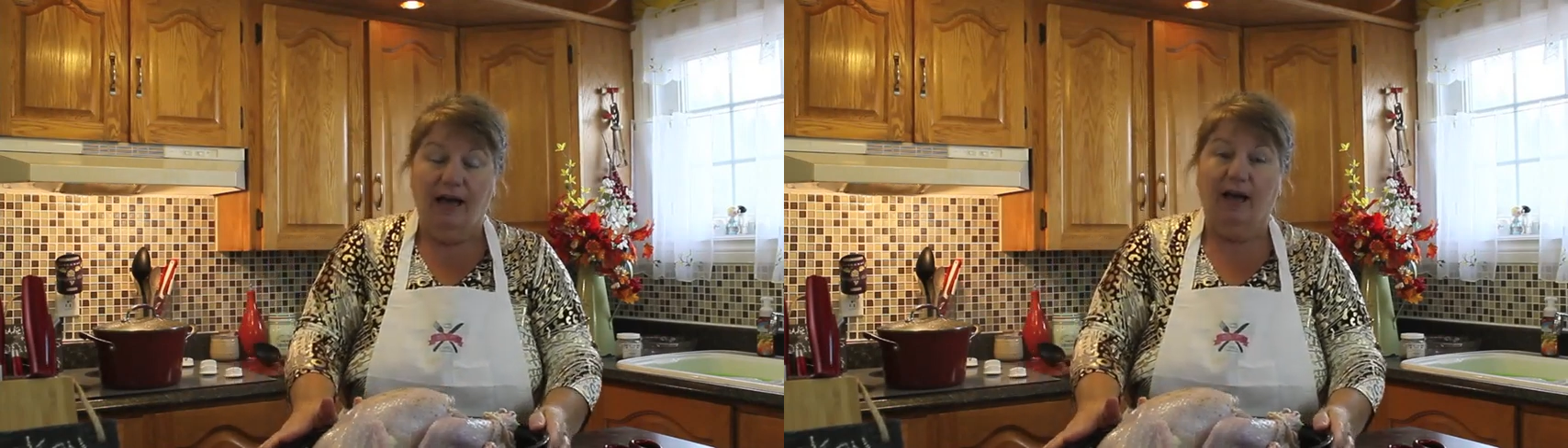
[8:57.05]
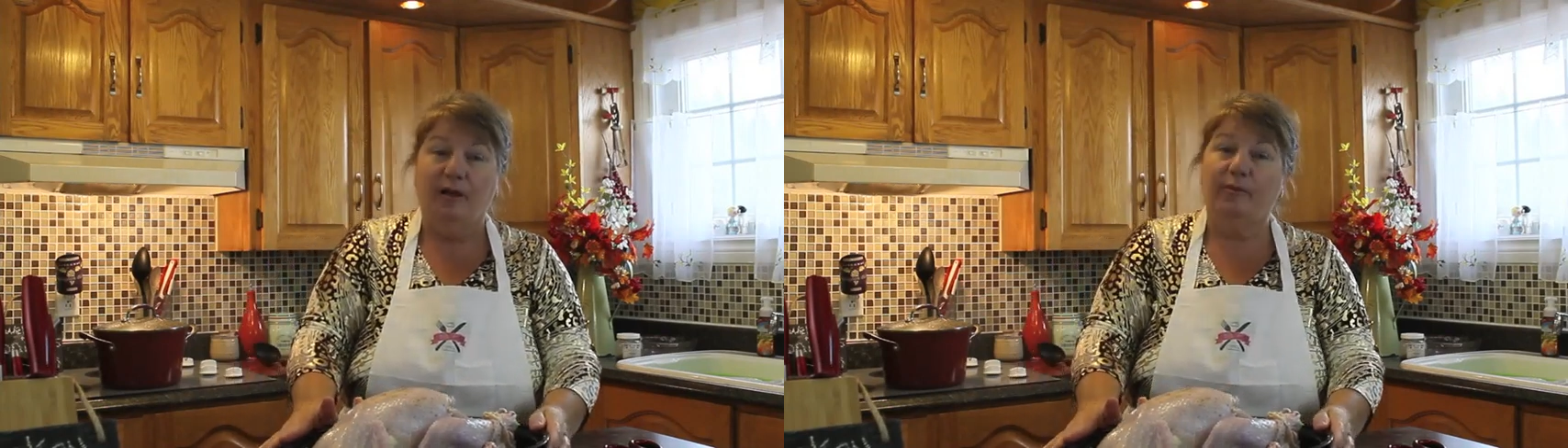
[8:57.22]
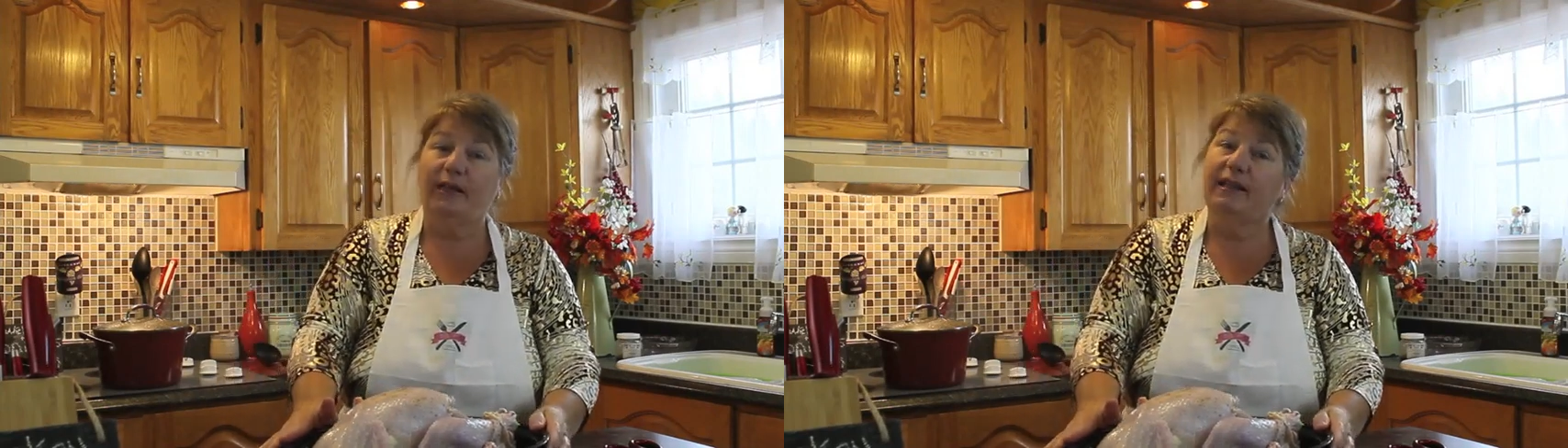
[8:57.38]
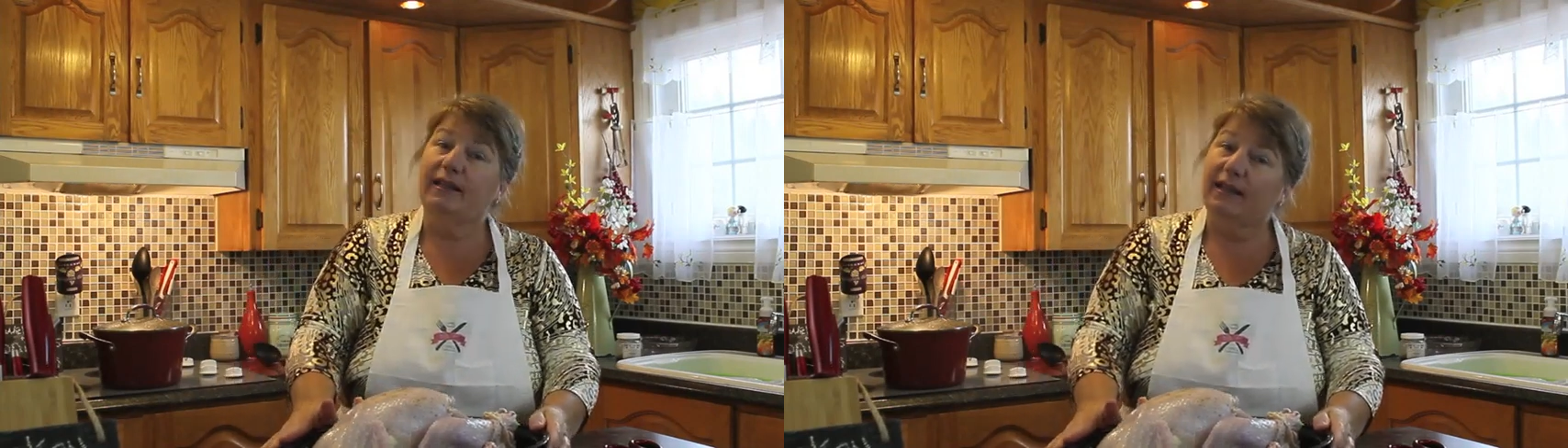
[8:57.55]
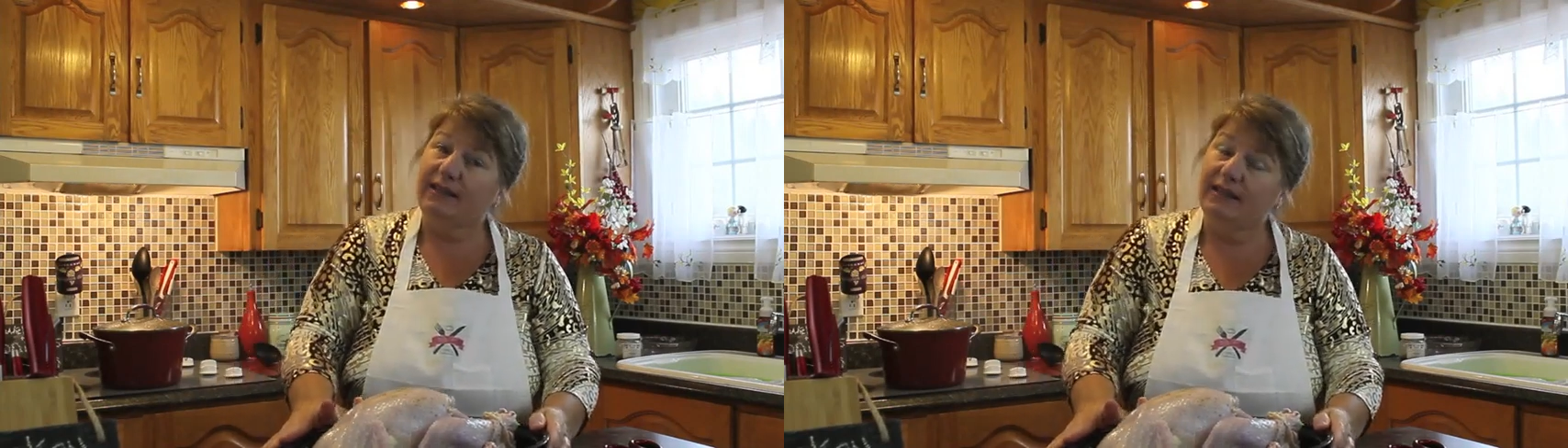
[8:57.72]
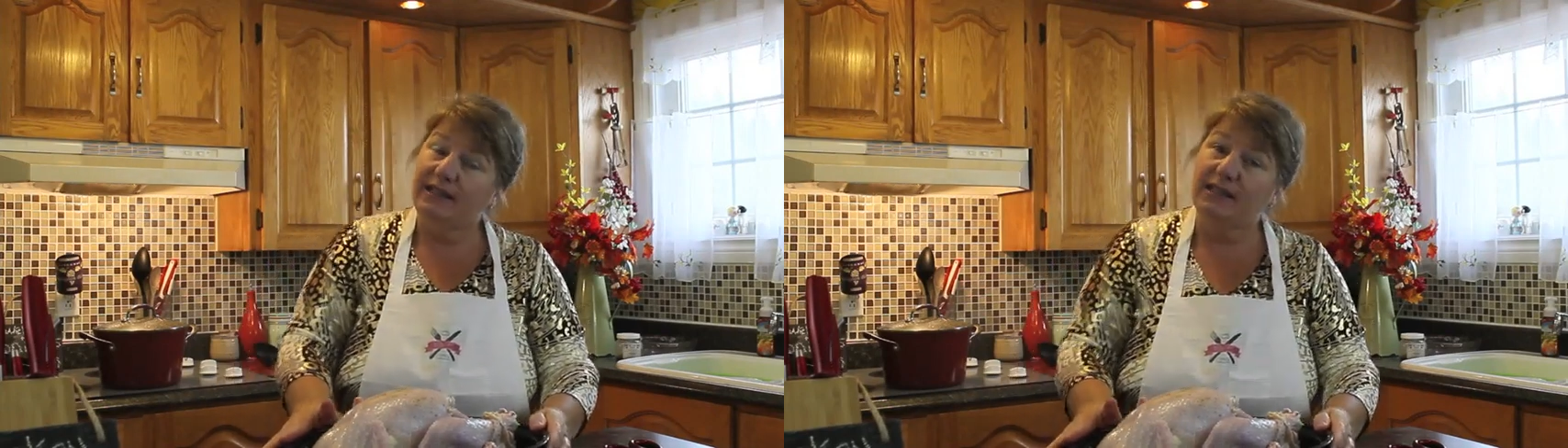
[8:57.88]
Uh, being
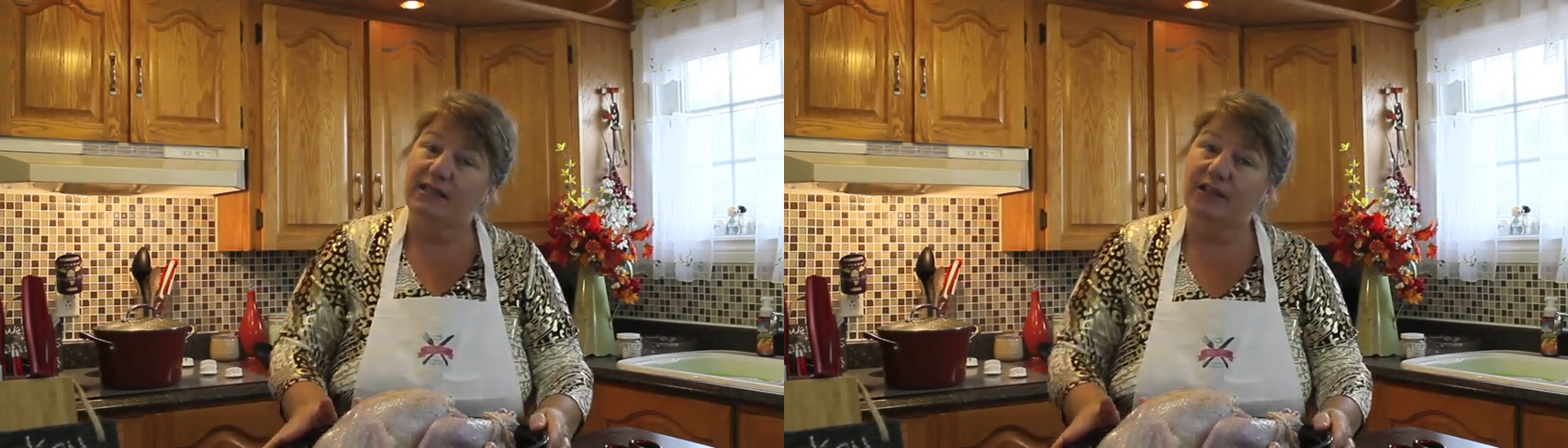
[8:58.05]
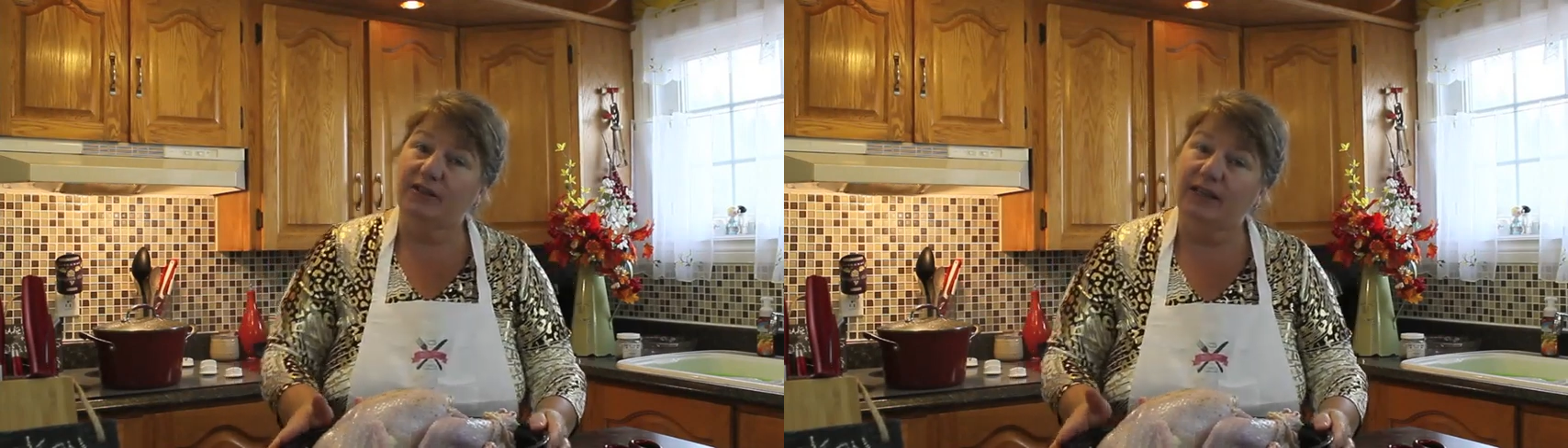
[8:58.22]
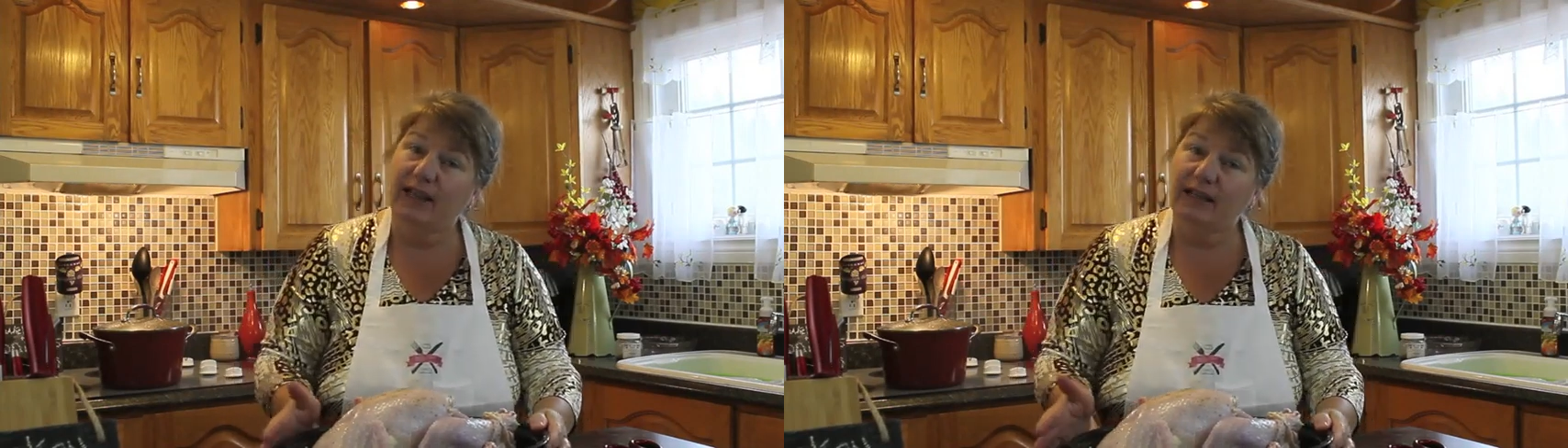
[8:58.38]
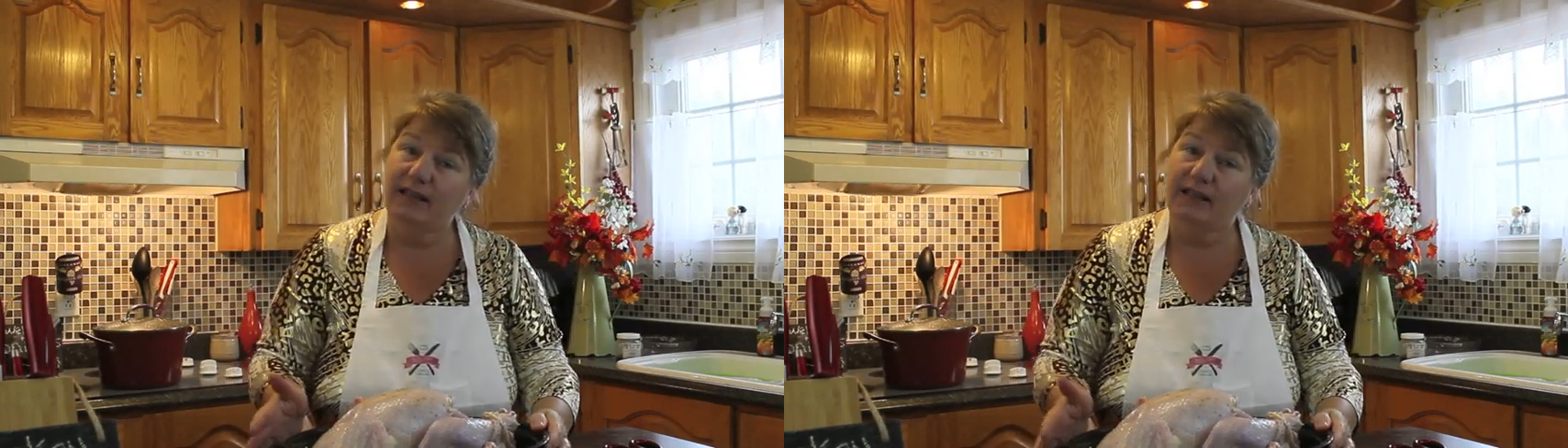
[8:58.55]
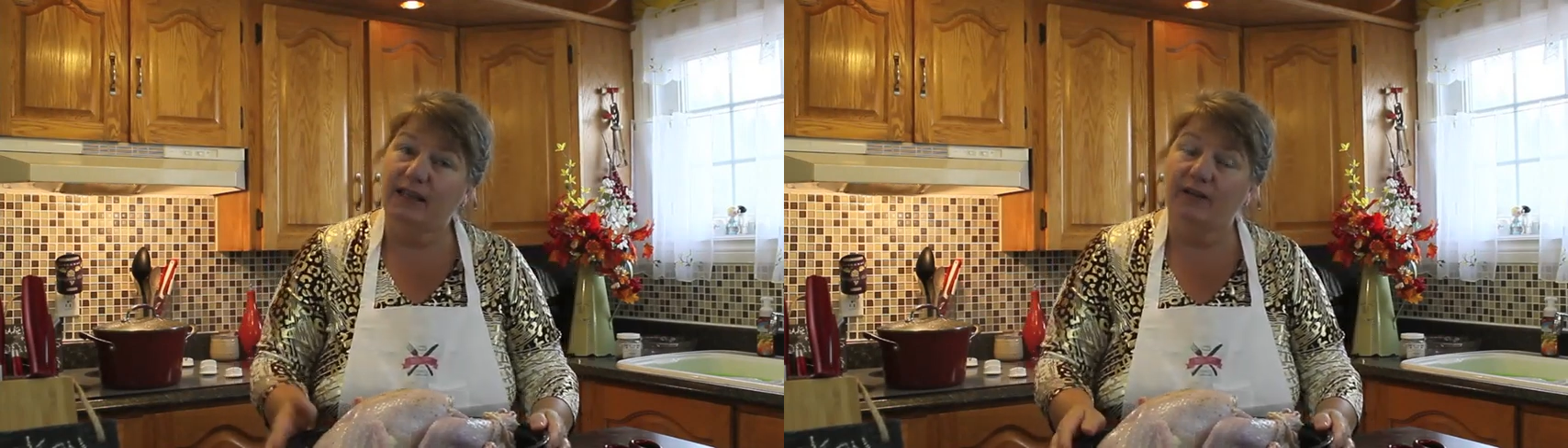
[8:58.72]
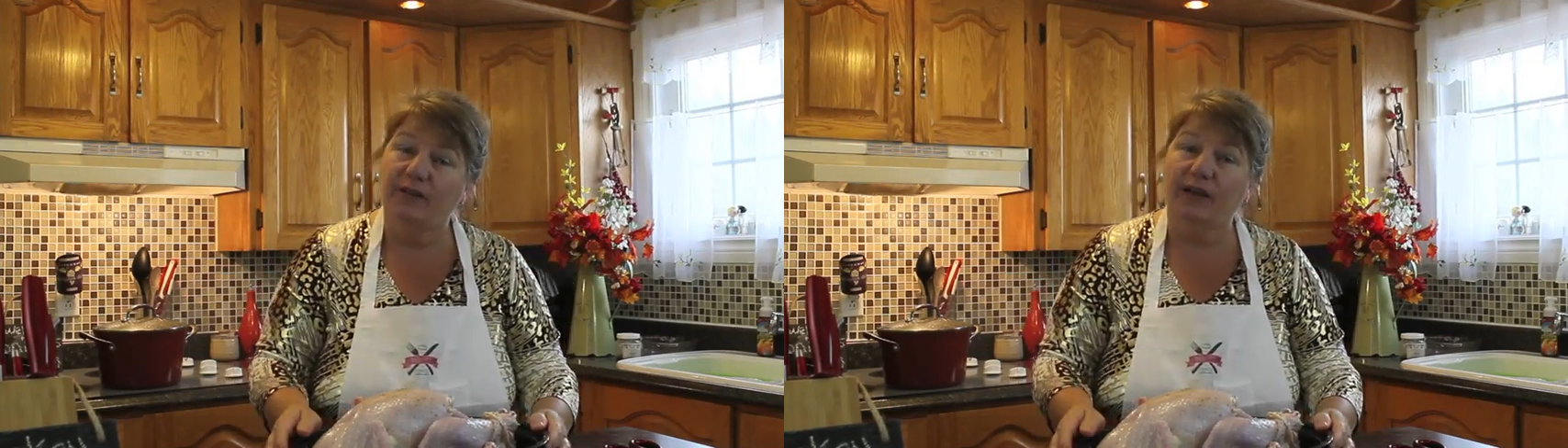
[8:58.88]
that this is our
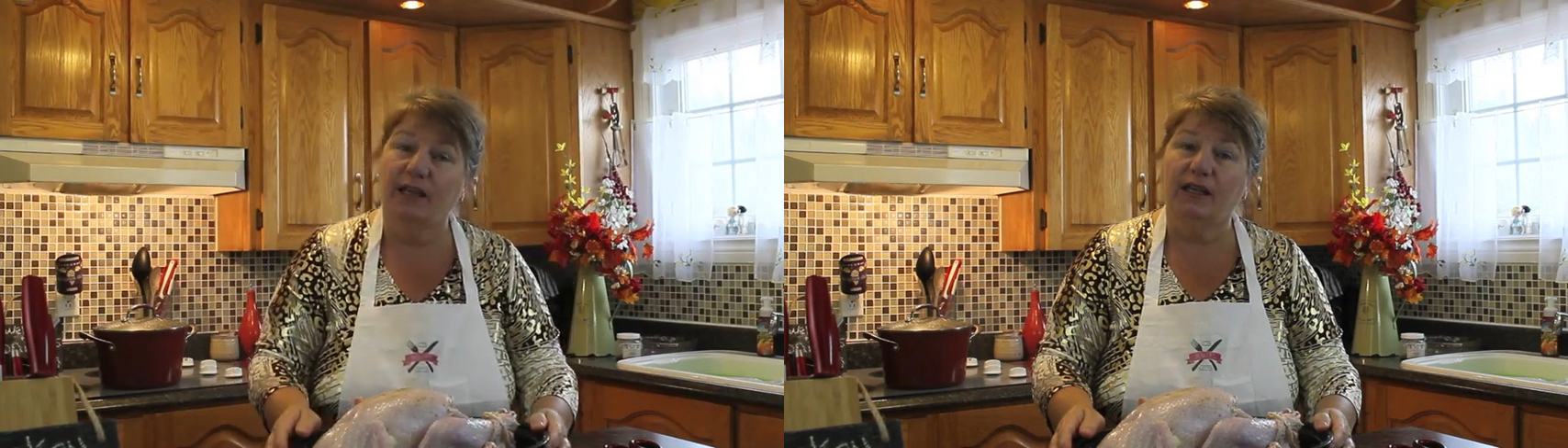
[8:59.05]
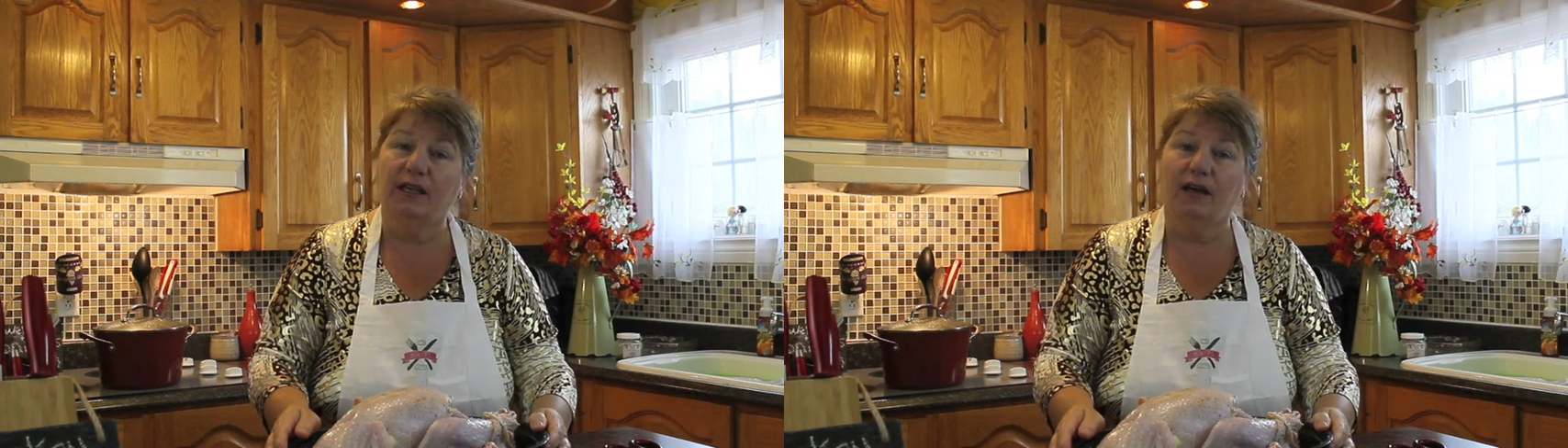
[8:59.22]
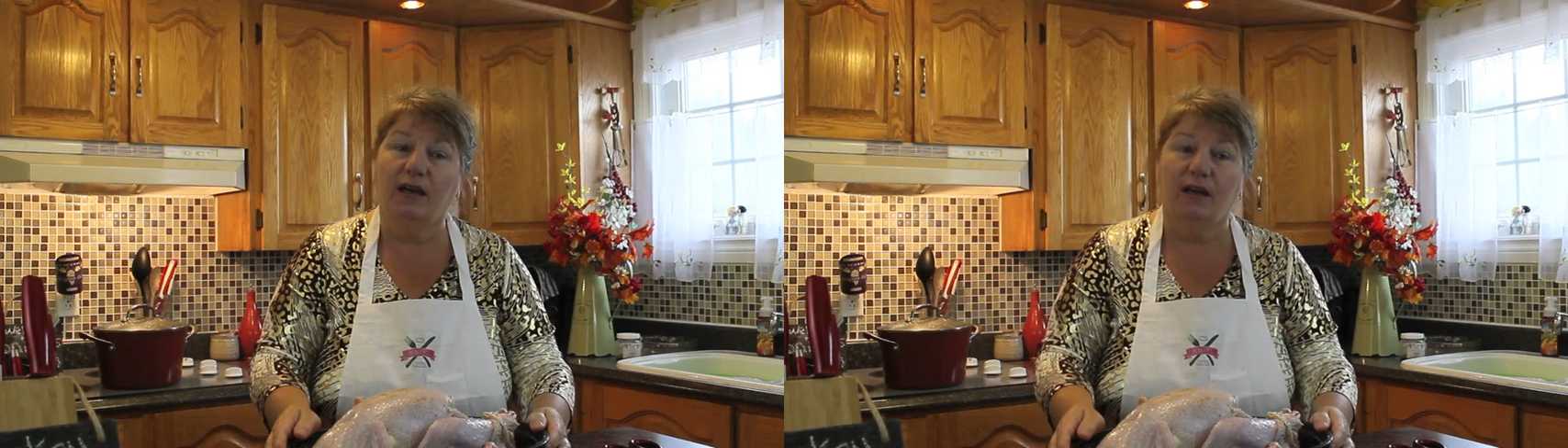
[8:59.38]
Thanksgiving